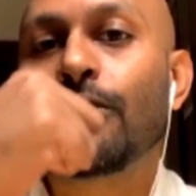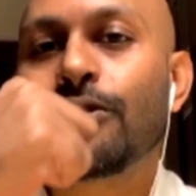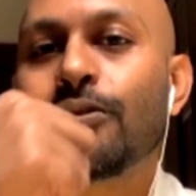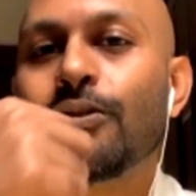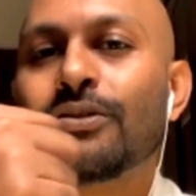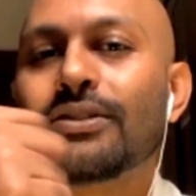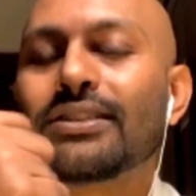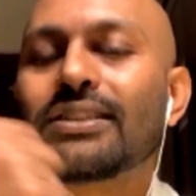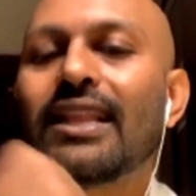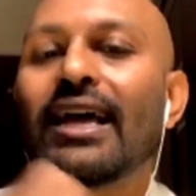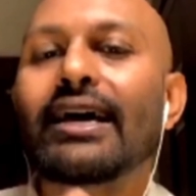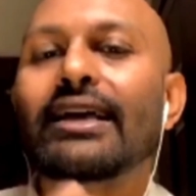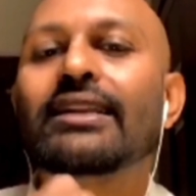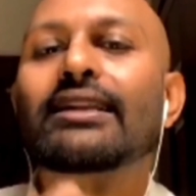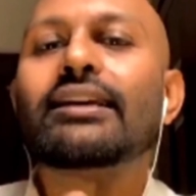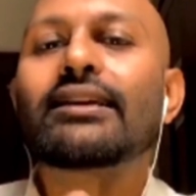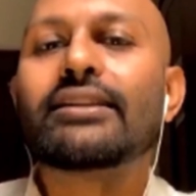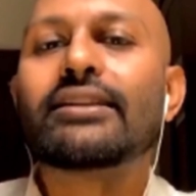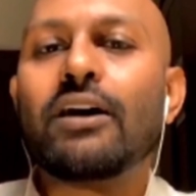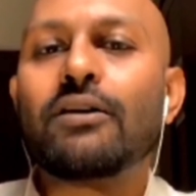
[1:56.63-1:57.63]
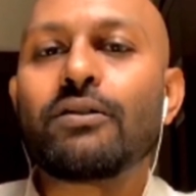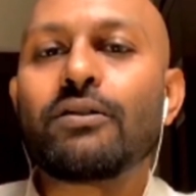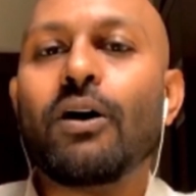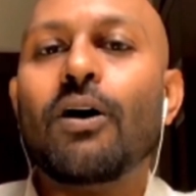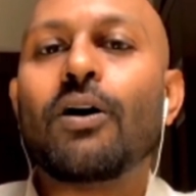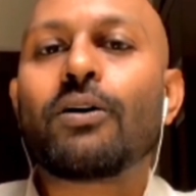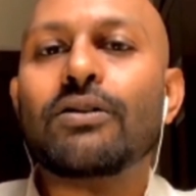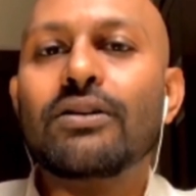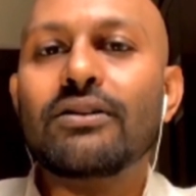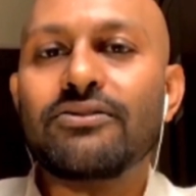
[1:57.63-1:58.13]
slightly down, oral
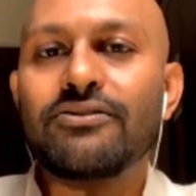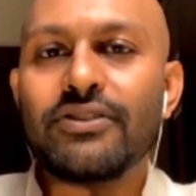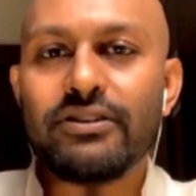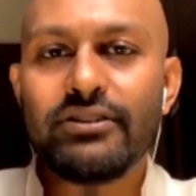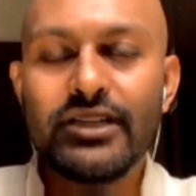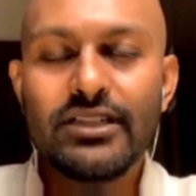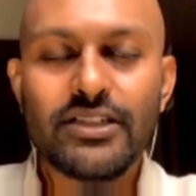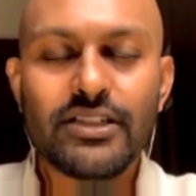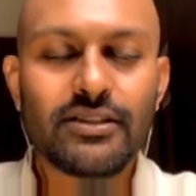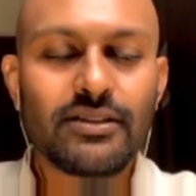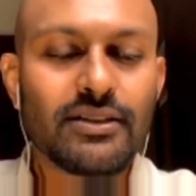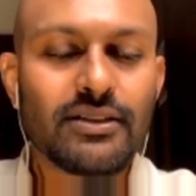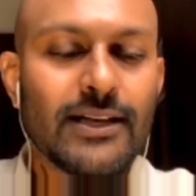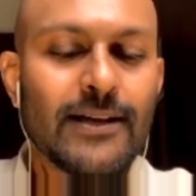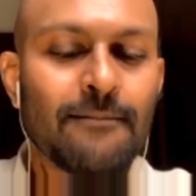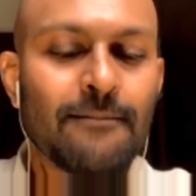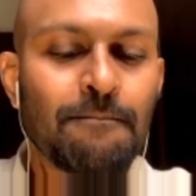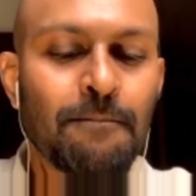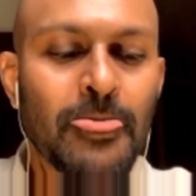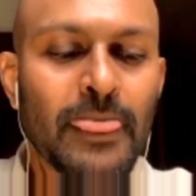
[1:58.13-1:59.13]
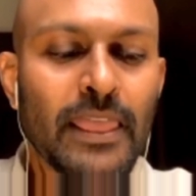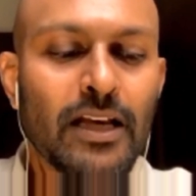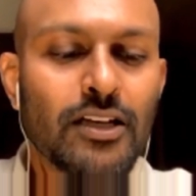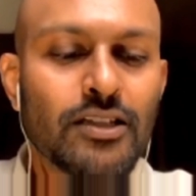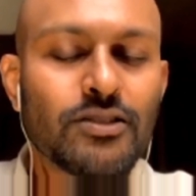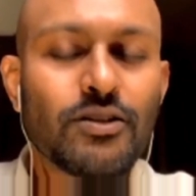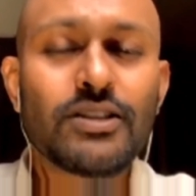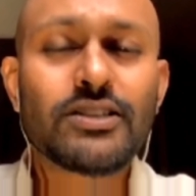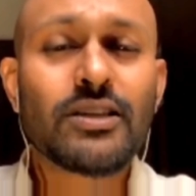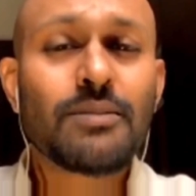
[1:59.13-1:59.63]
pharyngeal. So it's
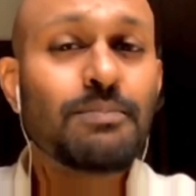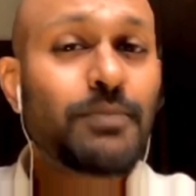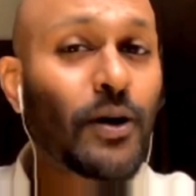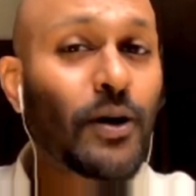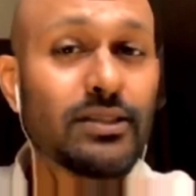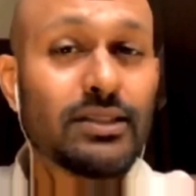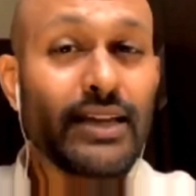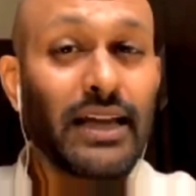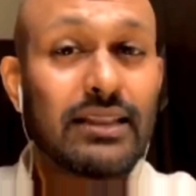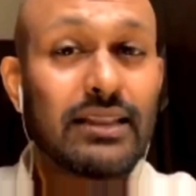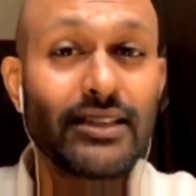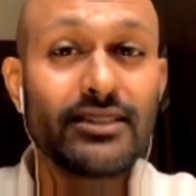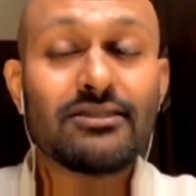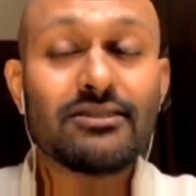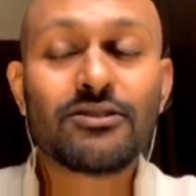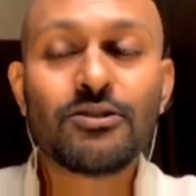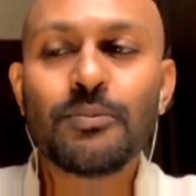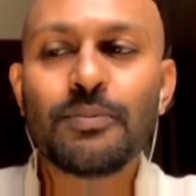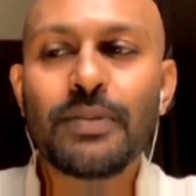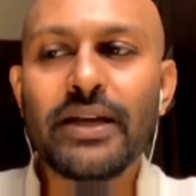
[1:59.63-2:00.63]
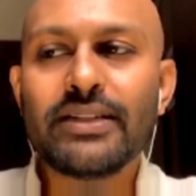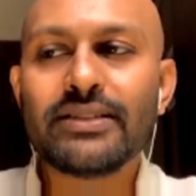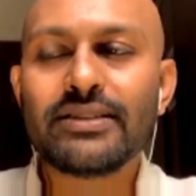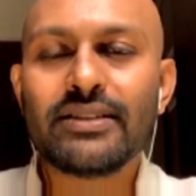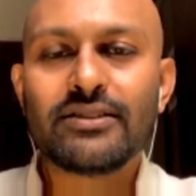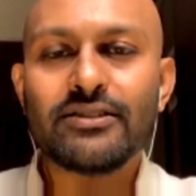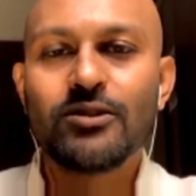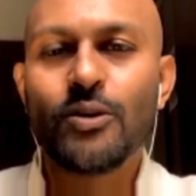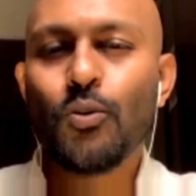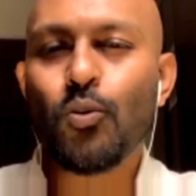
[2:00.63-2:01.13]
important at these 2 places. So what